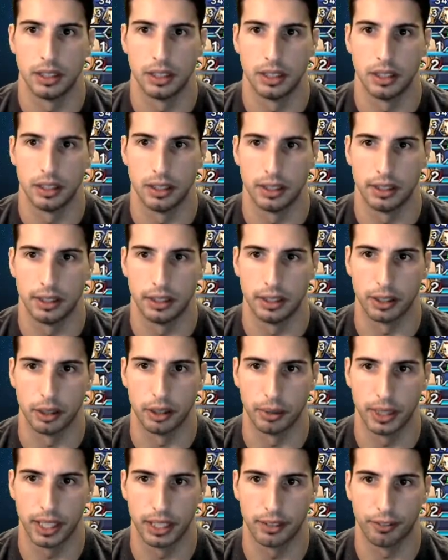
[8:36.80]
There you go, we
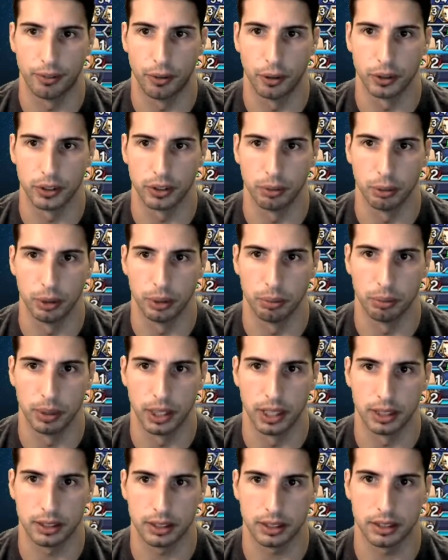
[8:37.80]
got Force of Will
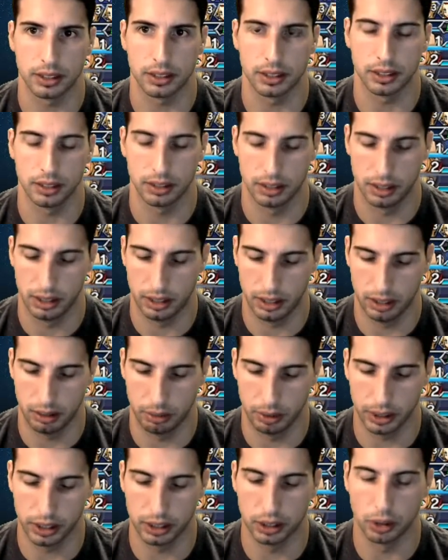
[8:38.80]
plus. Uh, we're
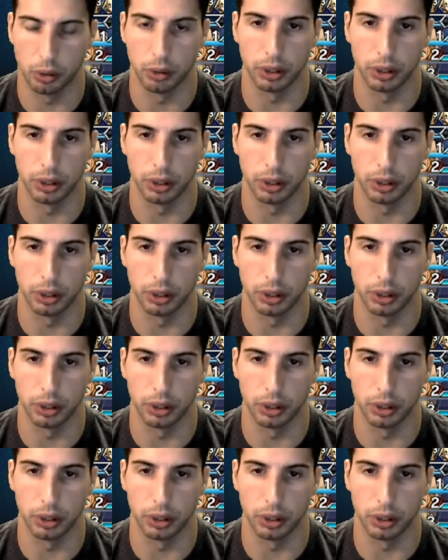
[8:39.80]
gonna go with